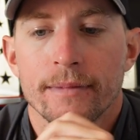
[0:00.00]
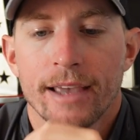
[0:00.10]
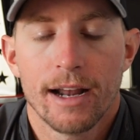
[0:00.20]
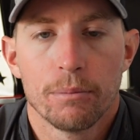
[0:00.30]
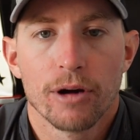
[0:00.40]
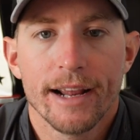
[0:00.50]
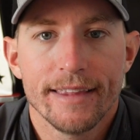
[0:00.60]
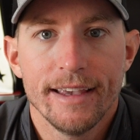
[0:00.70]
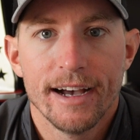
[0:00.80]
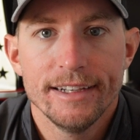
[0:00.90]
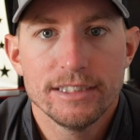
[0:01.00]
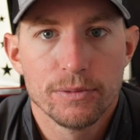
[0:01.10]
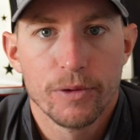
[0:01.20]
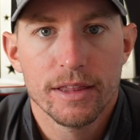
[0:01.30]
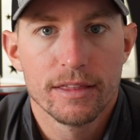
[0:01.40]
kind of break the ice
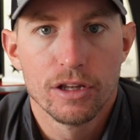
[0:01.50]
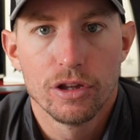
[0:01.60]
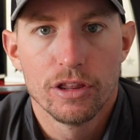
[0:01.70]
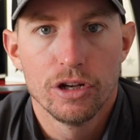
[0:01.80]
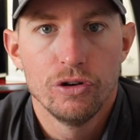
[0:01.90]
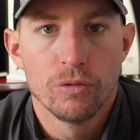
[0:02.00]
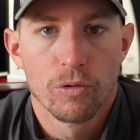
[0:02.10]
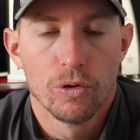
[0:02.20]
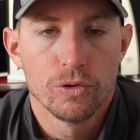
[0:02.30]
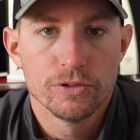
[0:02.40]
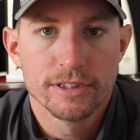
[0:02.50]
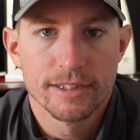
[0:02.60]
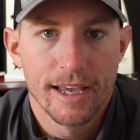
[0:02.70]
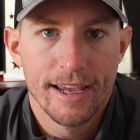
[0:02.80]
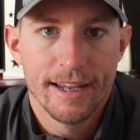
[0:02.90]
with the new rules
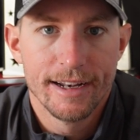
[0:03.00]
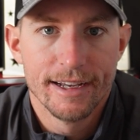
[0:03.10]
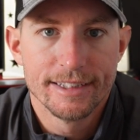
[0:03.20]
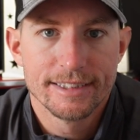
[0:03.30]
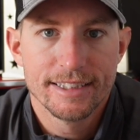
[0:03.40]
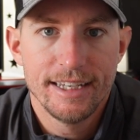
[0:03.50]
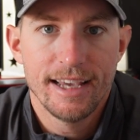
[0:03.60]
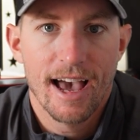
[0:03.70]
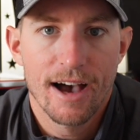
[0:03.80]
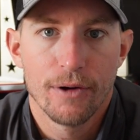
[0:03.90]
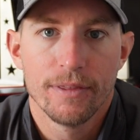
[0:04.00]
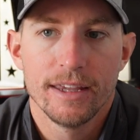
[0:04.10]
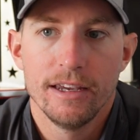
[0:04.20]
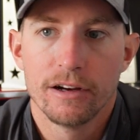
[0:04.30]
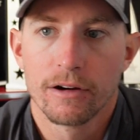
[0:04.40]
and see how the
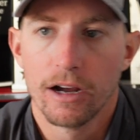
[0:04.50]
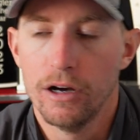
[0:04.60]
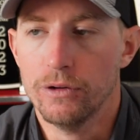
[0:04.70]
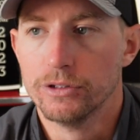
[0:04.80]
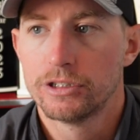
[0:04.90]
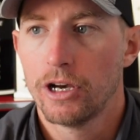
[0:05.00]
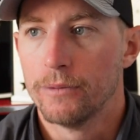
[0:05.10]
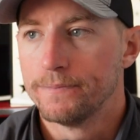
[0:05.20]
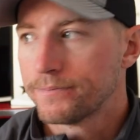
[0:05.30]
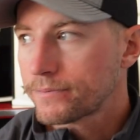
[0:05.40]
year goes. So